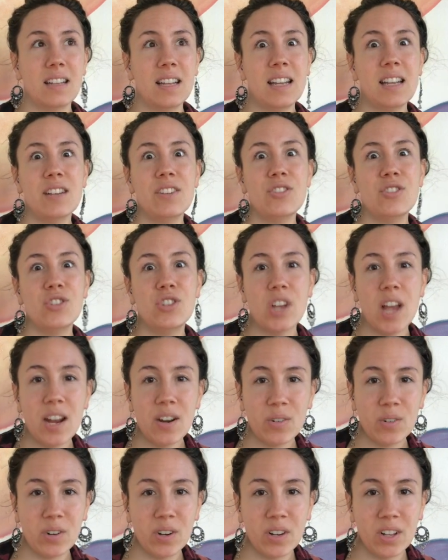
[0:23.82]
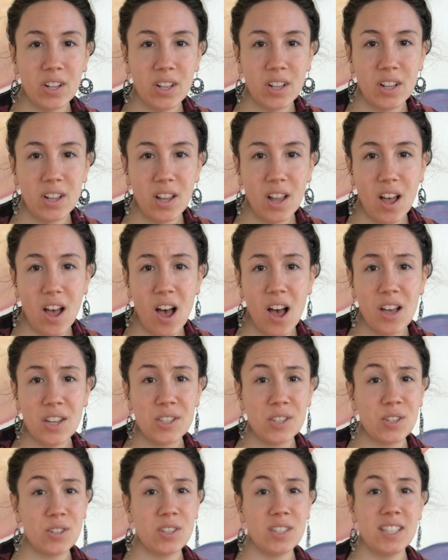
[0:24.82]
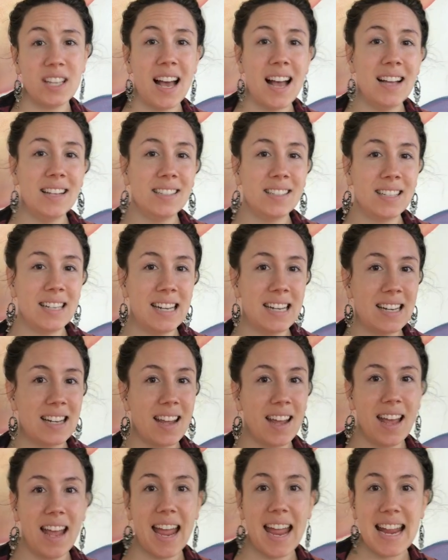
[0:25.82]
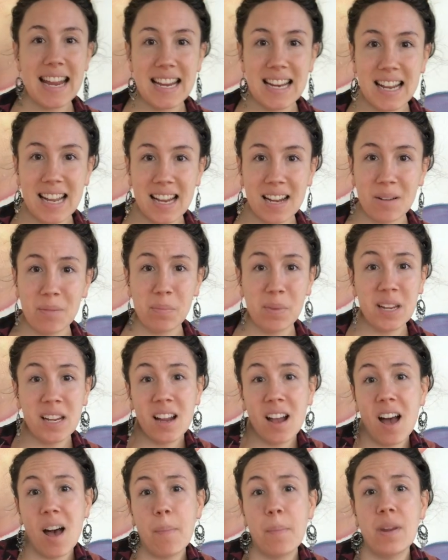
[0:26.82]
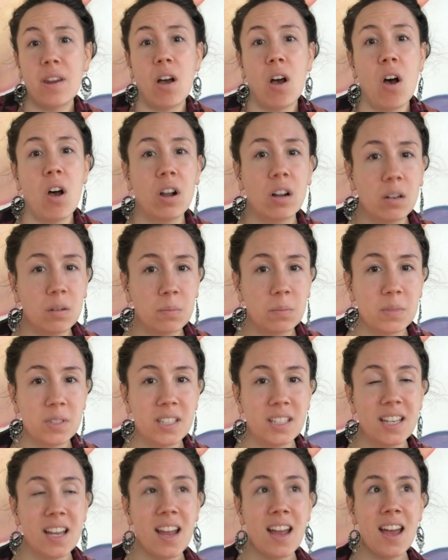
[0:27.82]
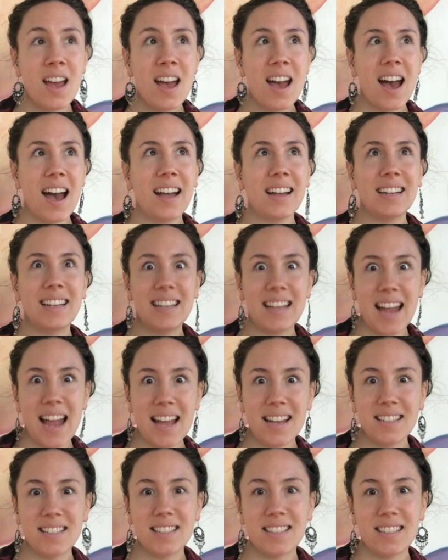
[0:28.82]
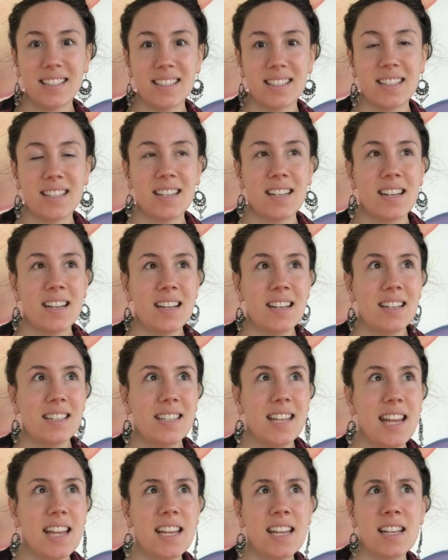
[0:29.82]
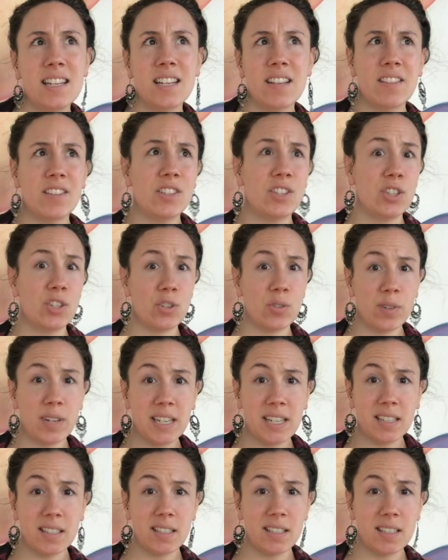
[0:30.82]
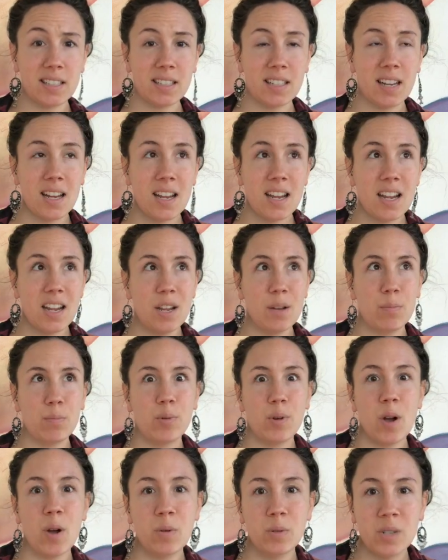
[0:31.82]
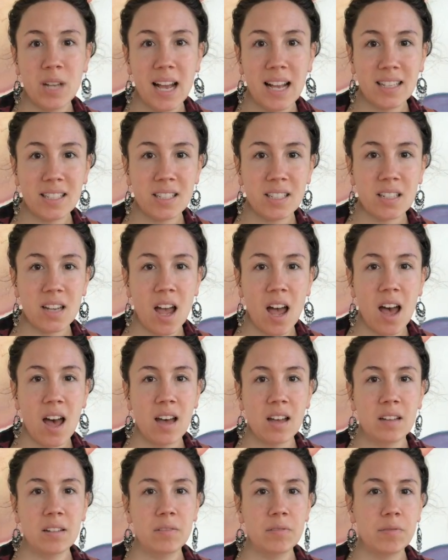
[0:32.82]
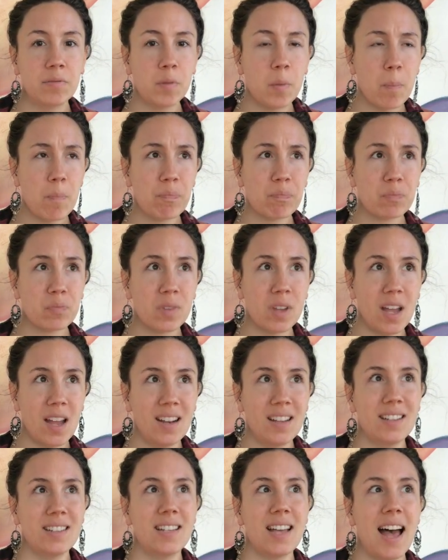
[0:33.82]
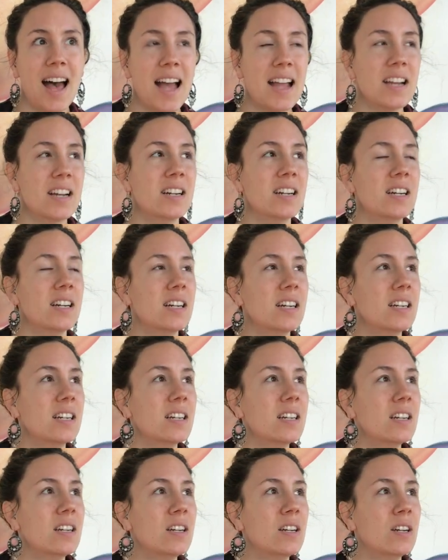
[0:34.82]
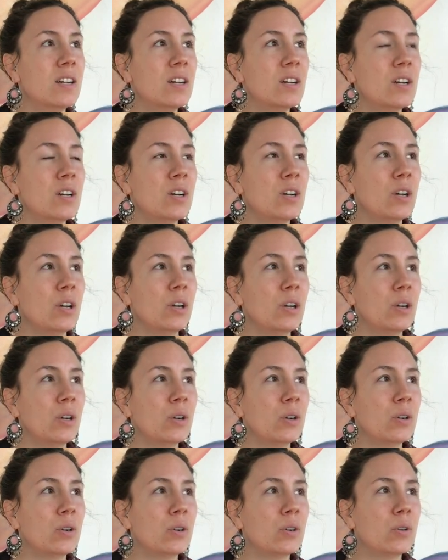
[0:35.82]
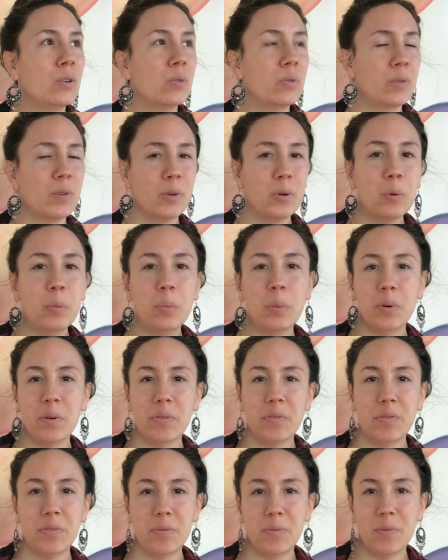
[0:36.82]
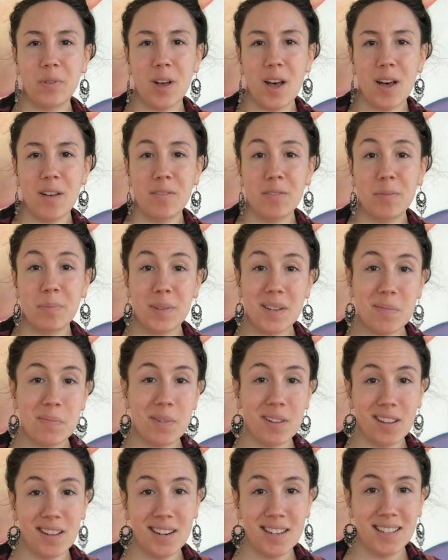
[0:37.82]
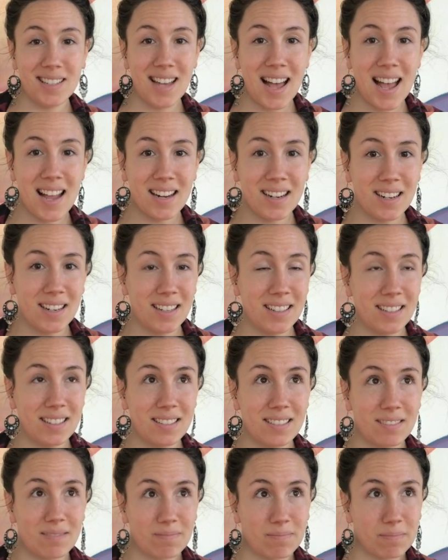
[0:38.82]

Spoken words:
in general, ostracizing, hating, being up in arms against, taking to the streets in protest of an entire group of people, an entire,